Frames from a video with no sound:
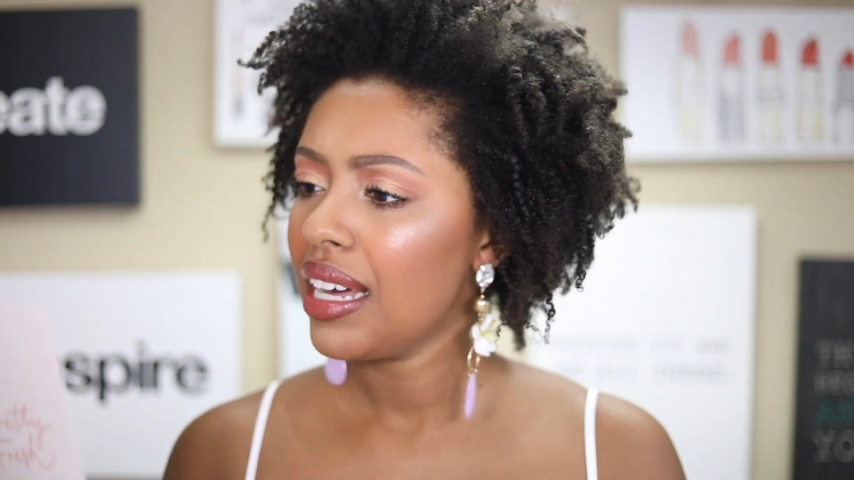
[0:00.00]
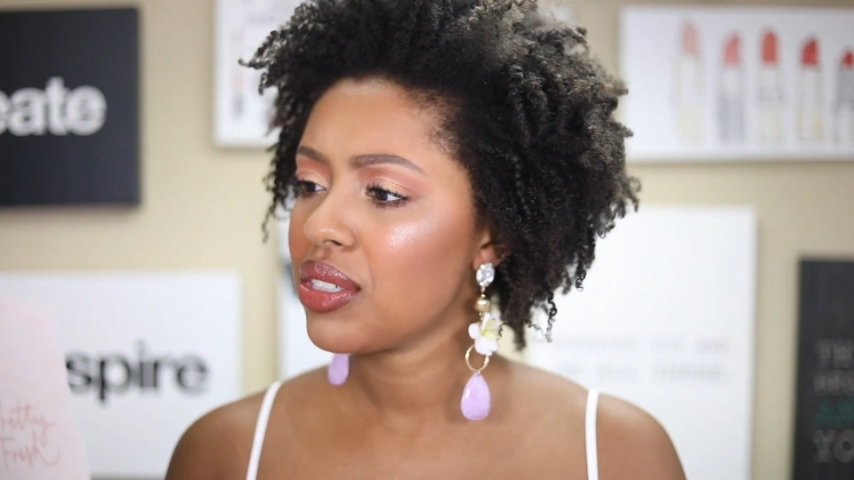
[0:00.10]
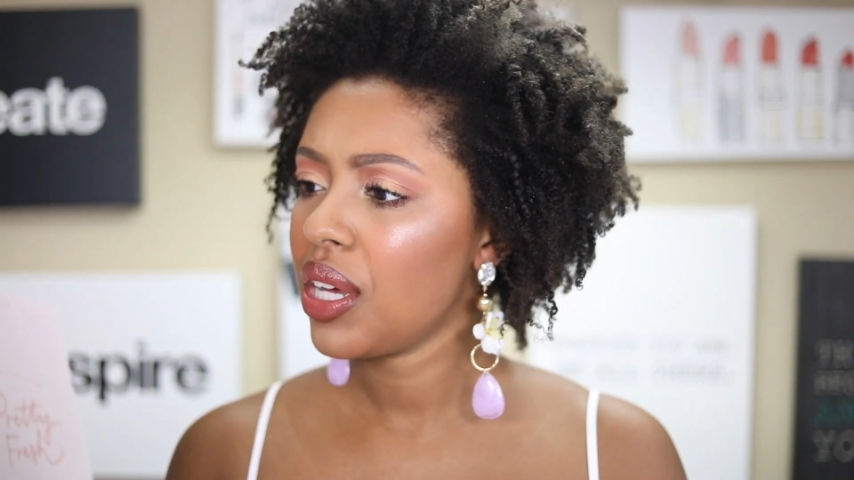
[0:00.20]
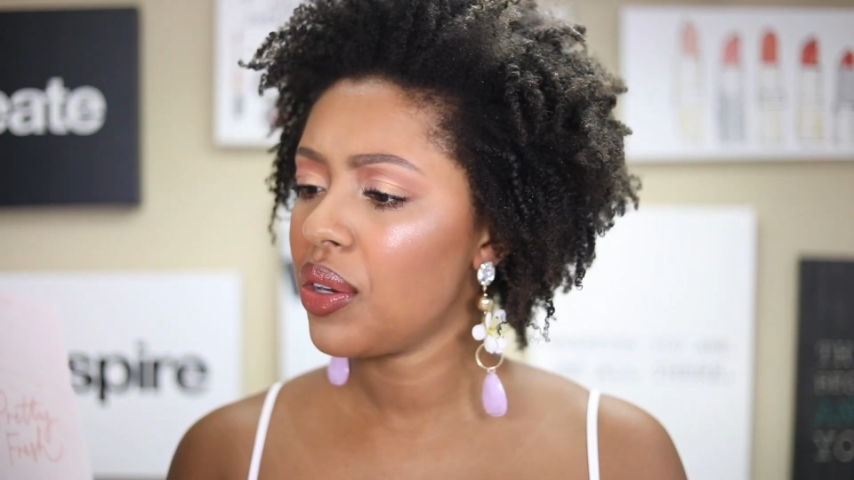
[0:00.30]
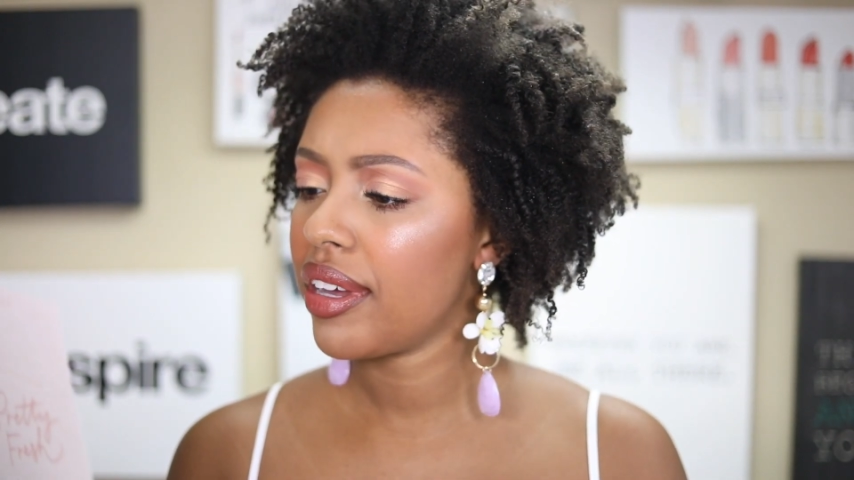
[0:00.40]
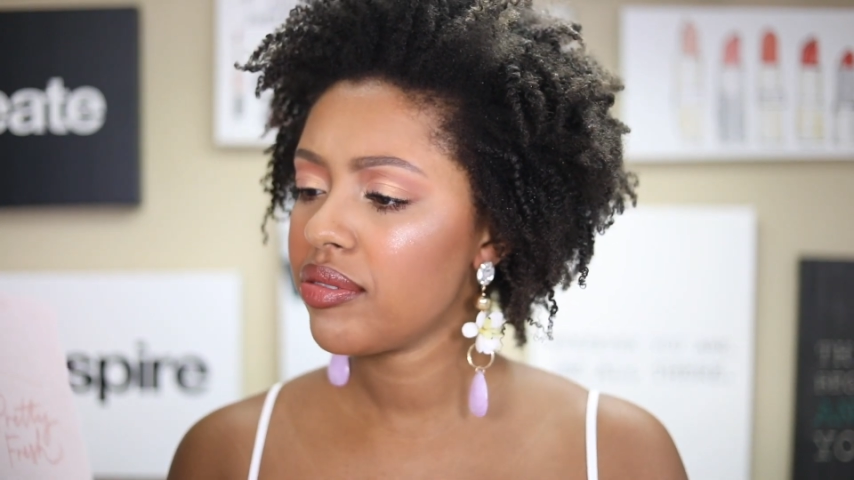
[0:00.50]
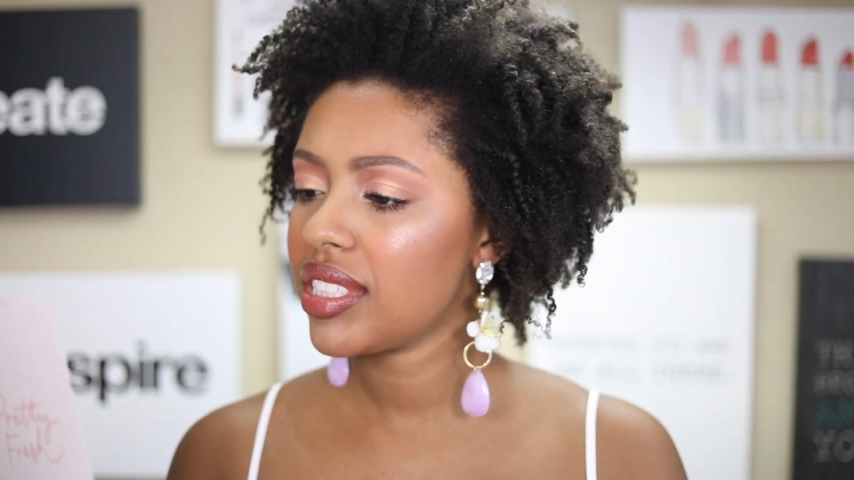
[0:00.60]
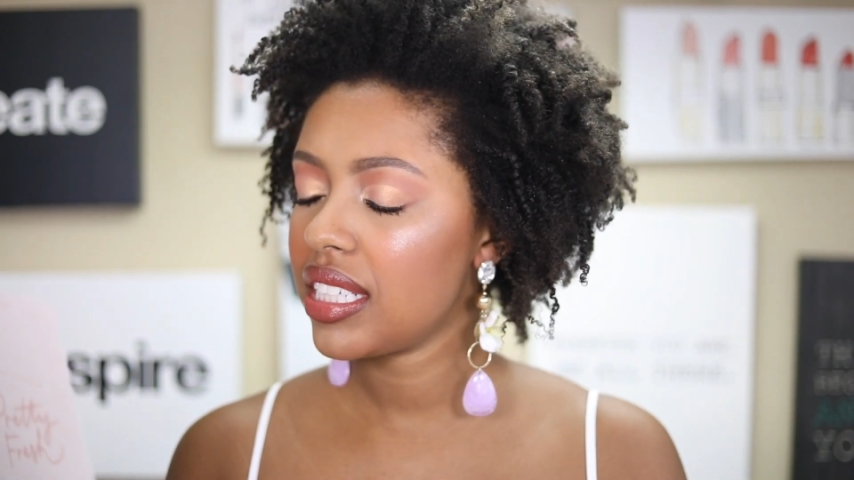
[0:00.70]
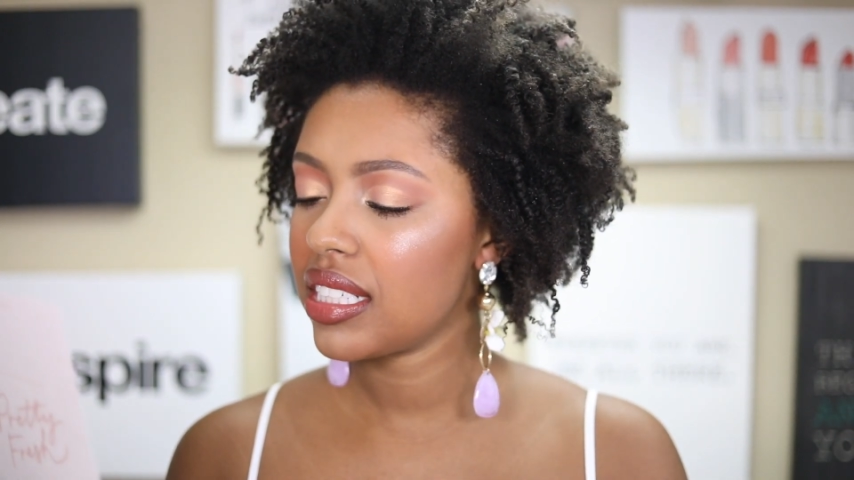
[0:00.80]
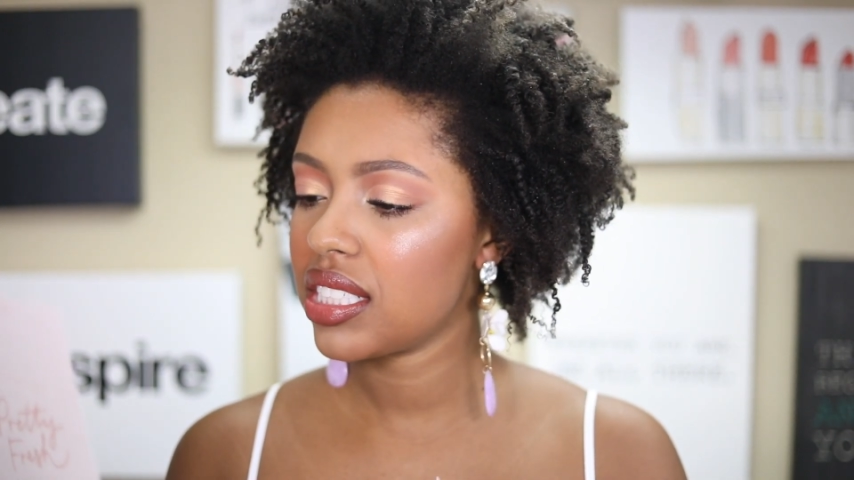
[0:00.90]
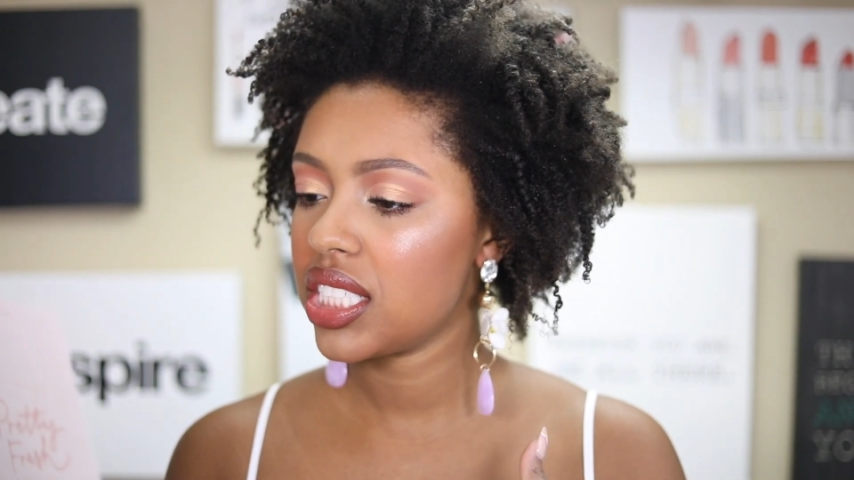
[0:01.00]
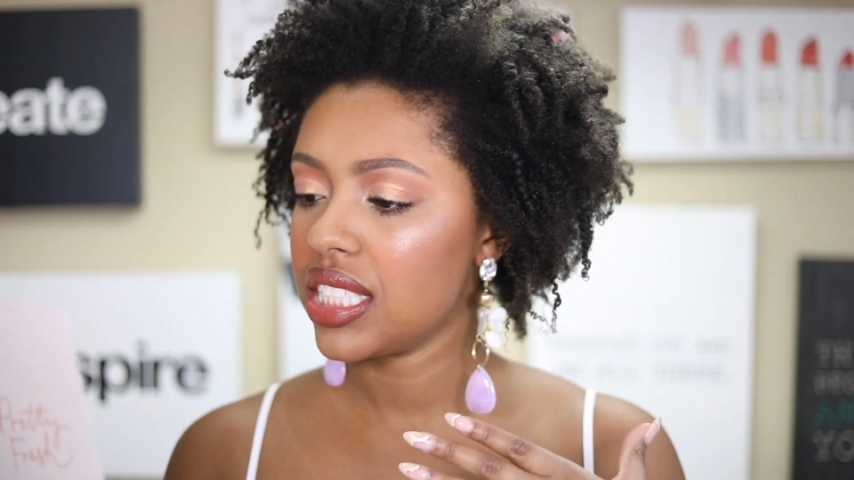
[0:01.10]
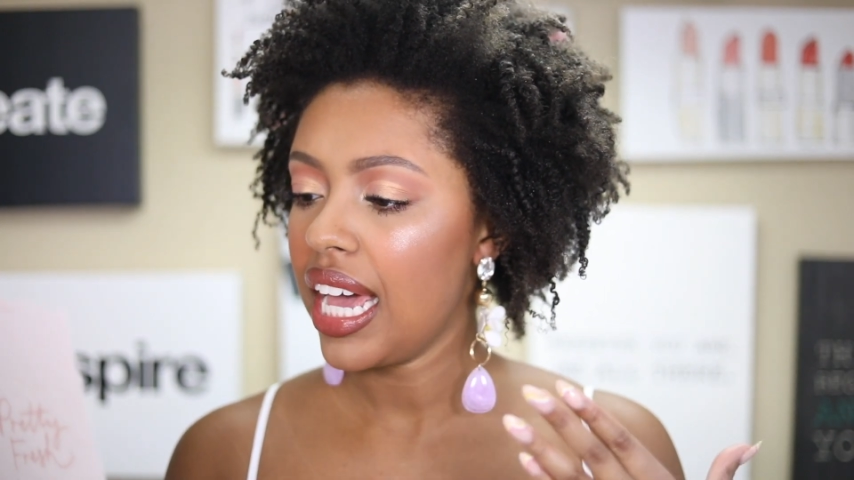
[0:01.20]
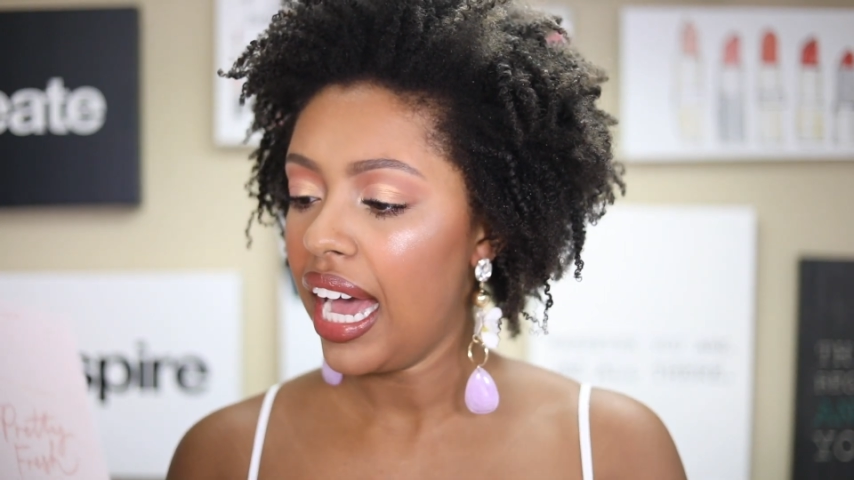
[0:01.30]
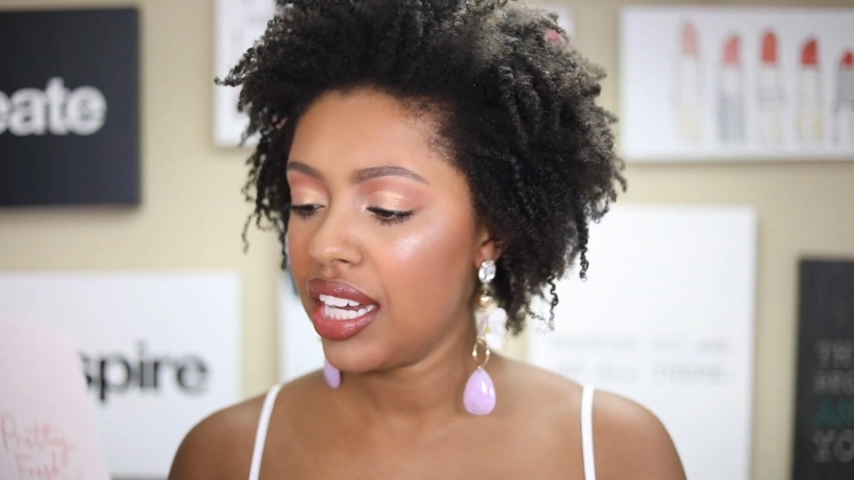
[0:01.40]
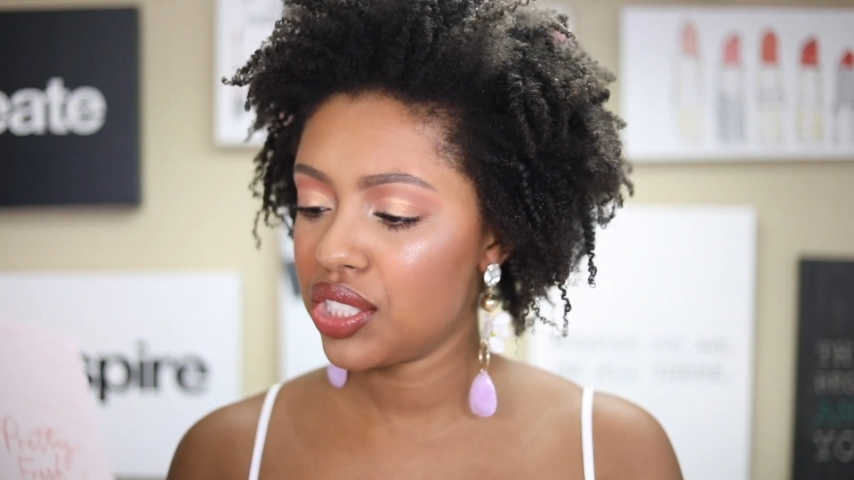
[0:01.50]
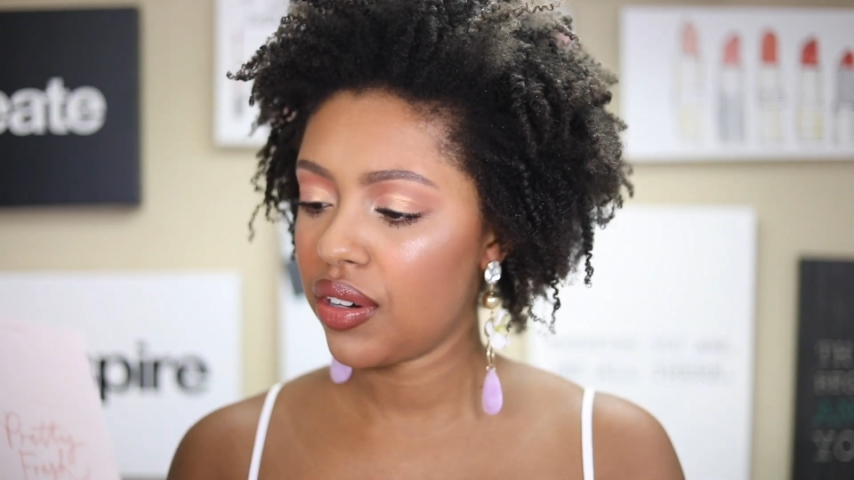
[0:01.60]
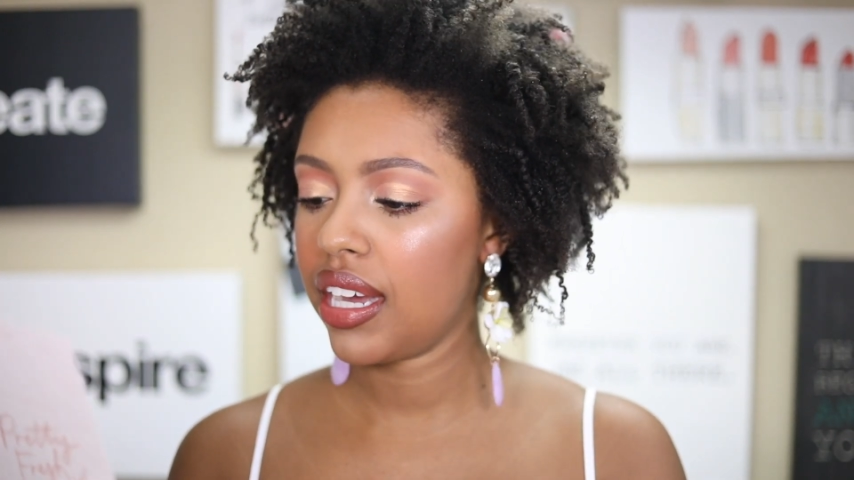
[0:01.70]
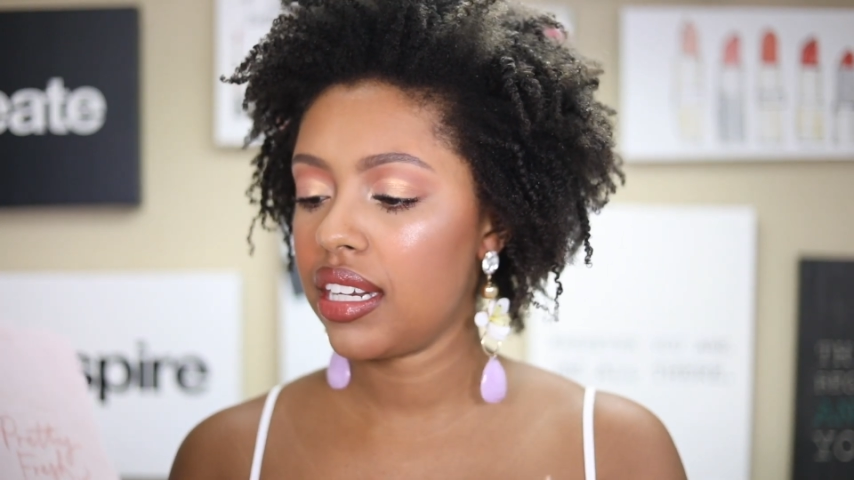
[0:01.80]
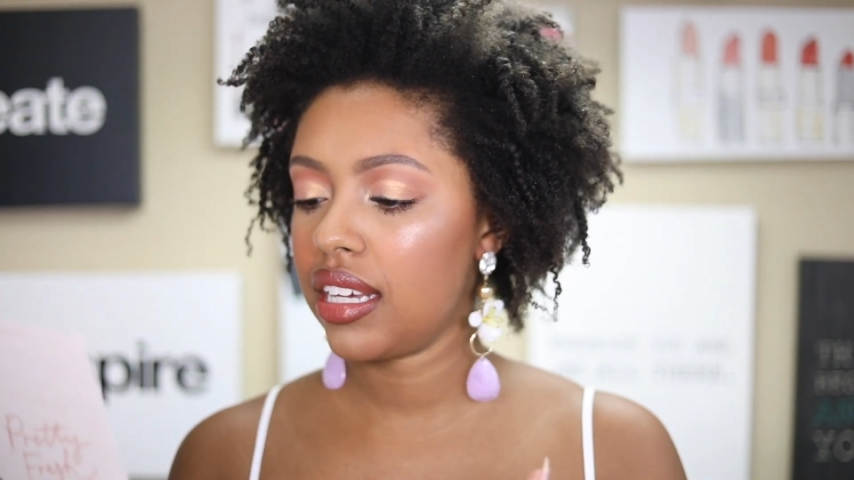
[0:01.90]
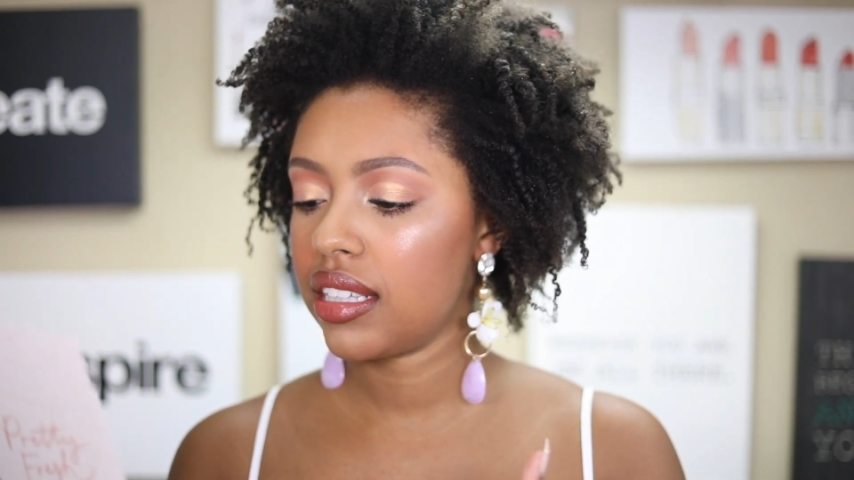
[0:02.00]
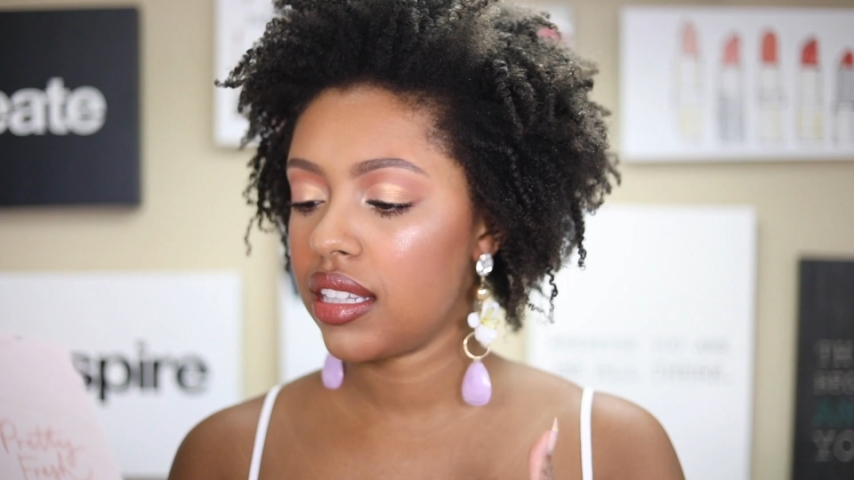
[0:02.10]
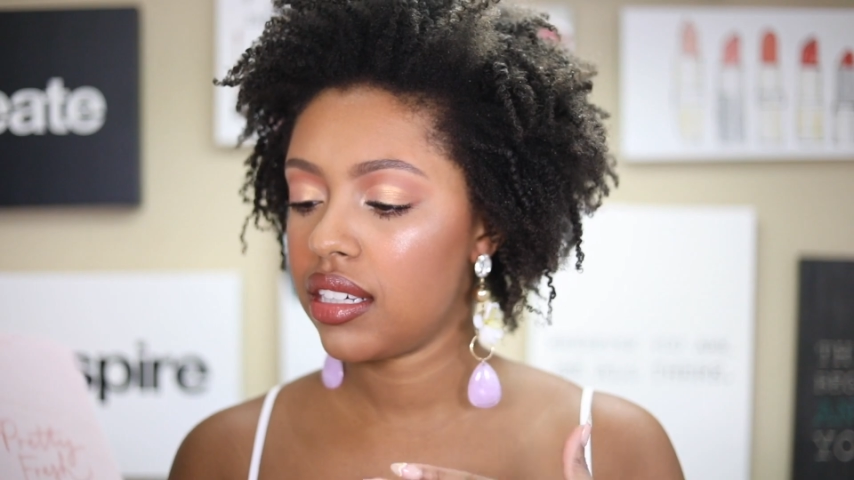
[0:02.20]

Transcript: I don't know, everything is just hydrating.